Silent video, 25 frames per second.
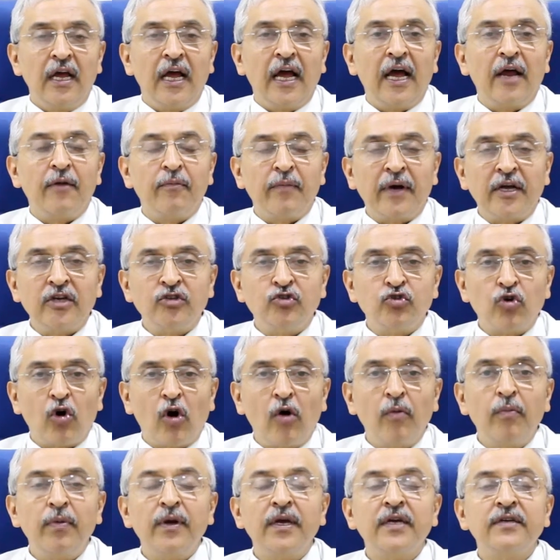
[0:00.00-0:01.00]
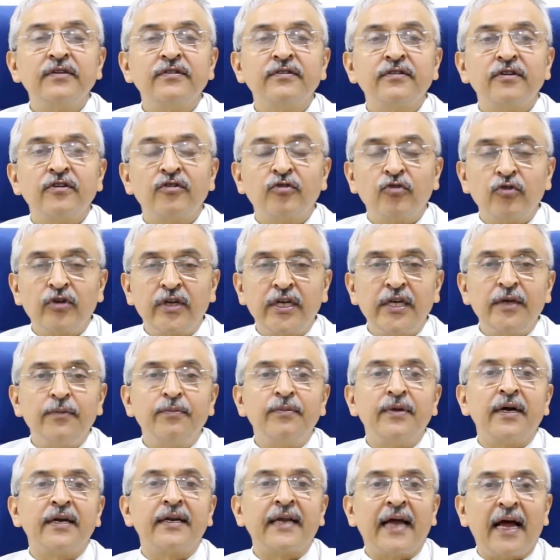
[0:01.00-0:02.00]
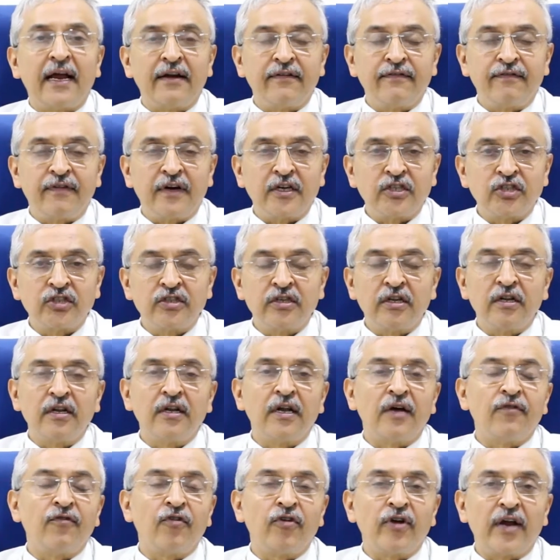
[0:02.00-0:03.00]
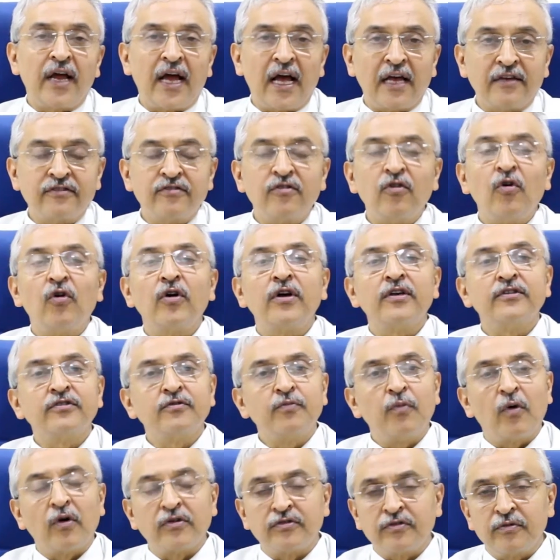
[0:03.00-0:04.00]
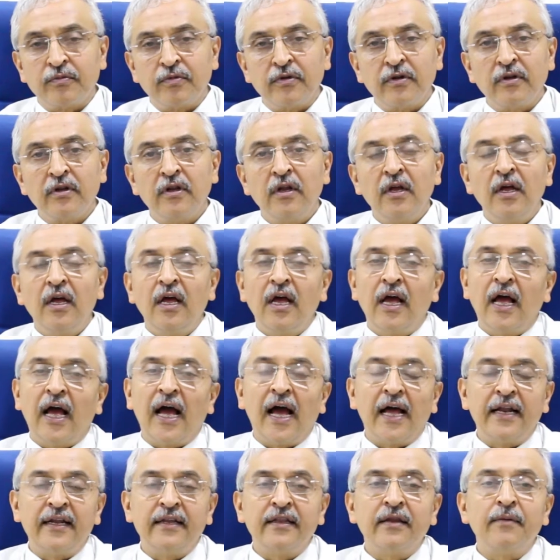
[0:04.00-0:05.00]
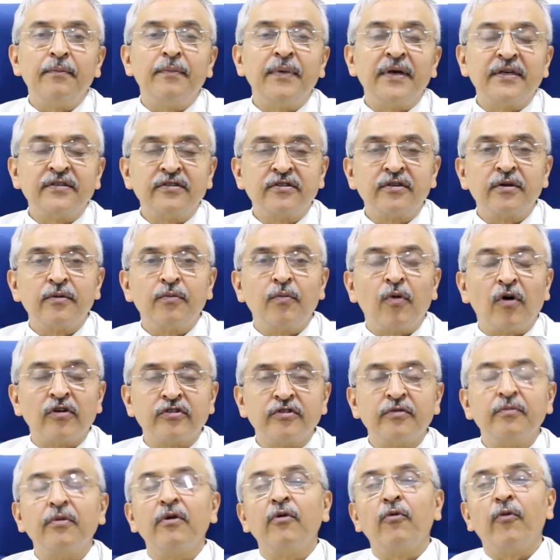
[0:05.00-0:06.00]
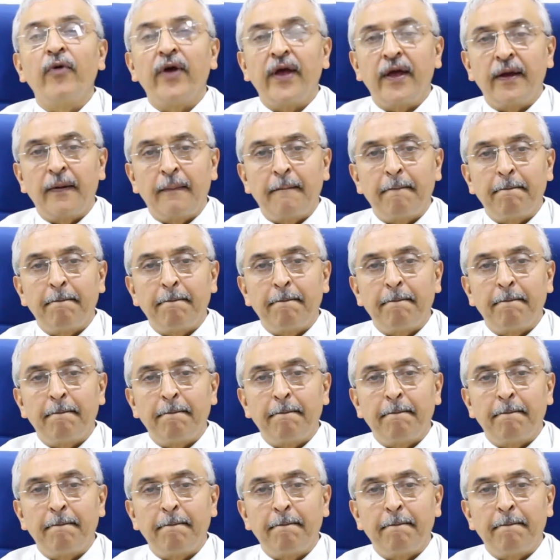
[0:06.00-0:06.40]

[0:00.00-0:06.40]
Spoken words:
And my job is to keep that hand functional for as long as possible and in the best possible way.